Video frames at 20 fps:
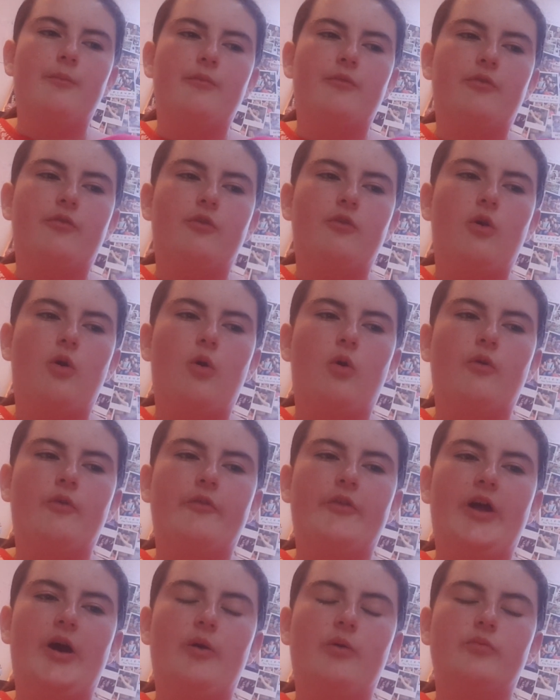So
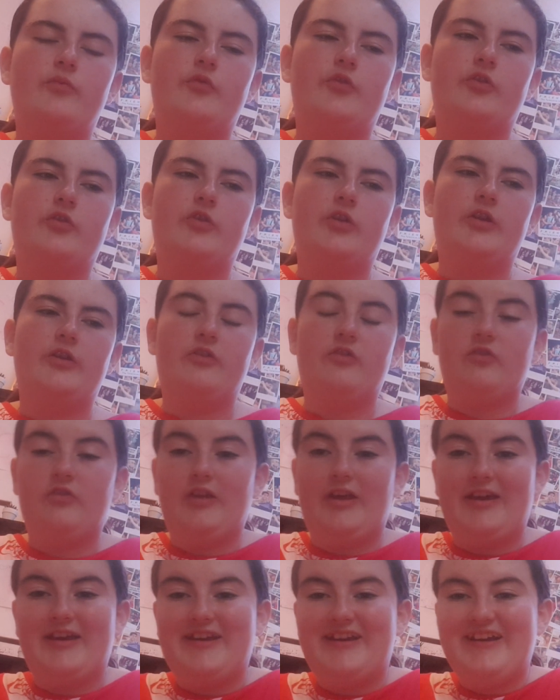now I'm just gonna
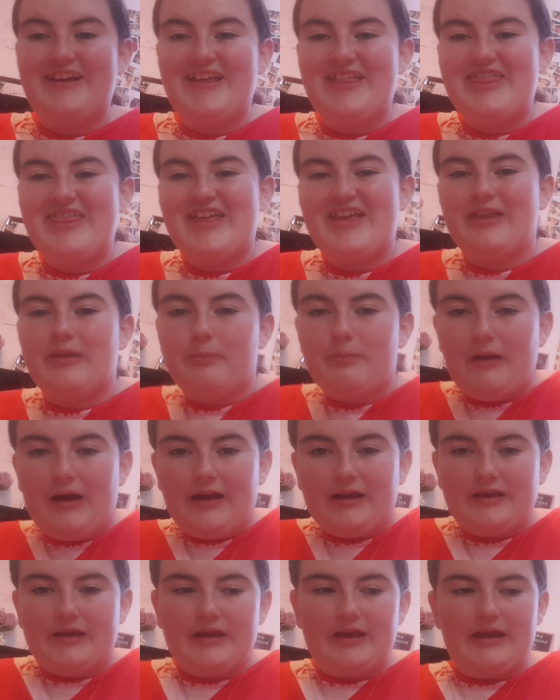stick this
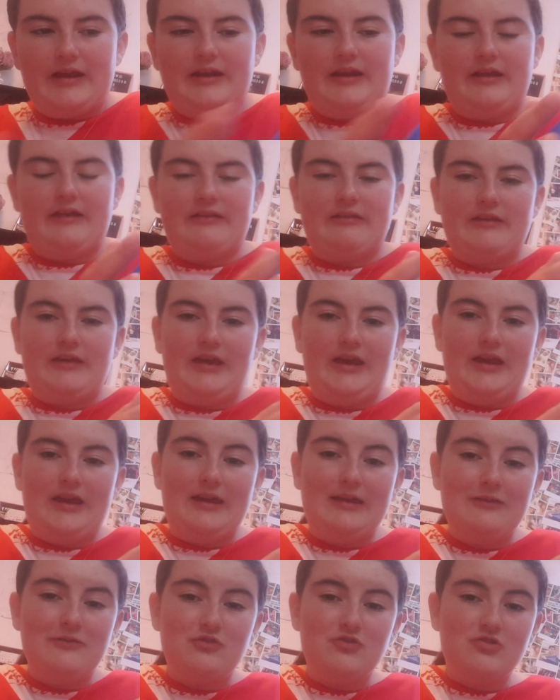back in his
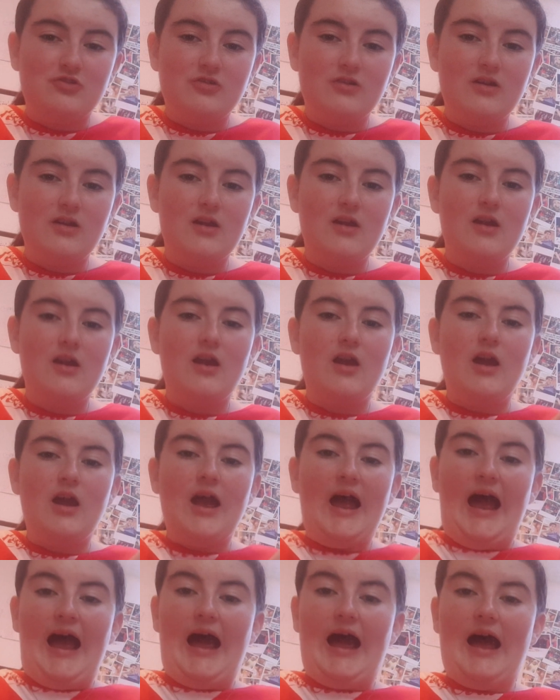cage,
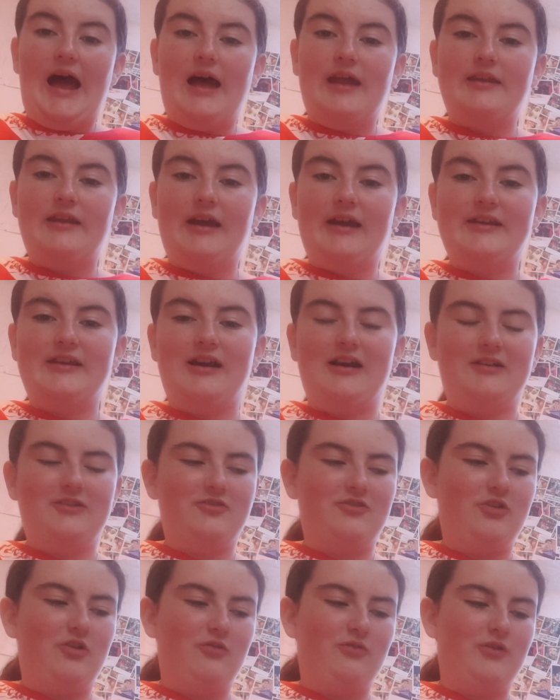and I
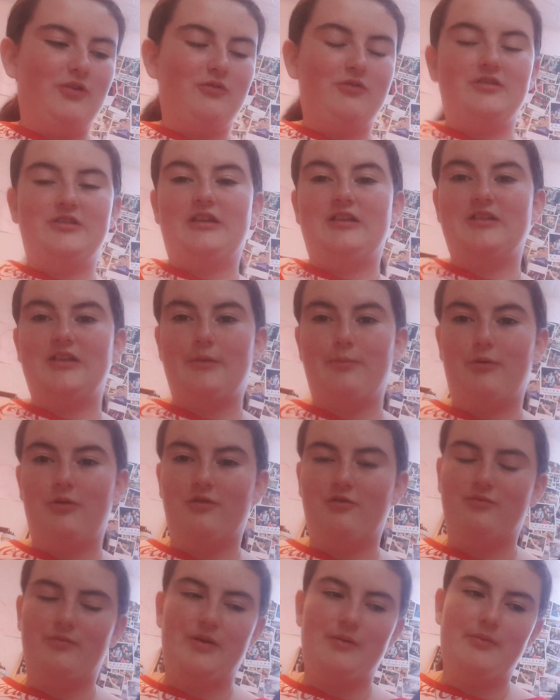can't tell you because it'll tip all
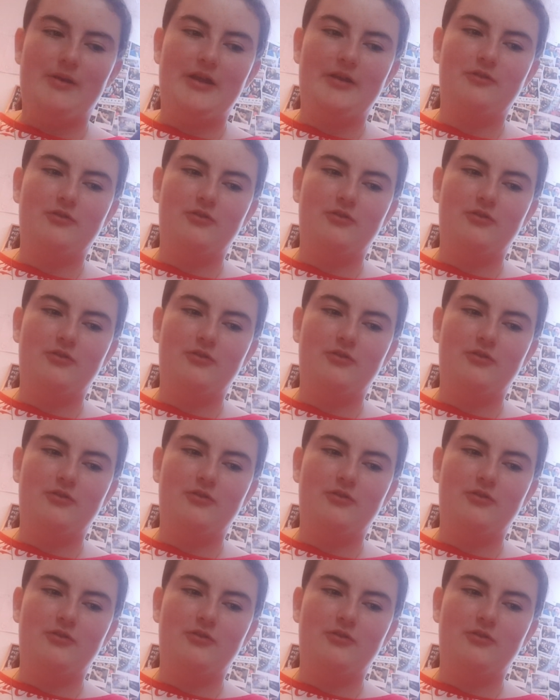over my bed.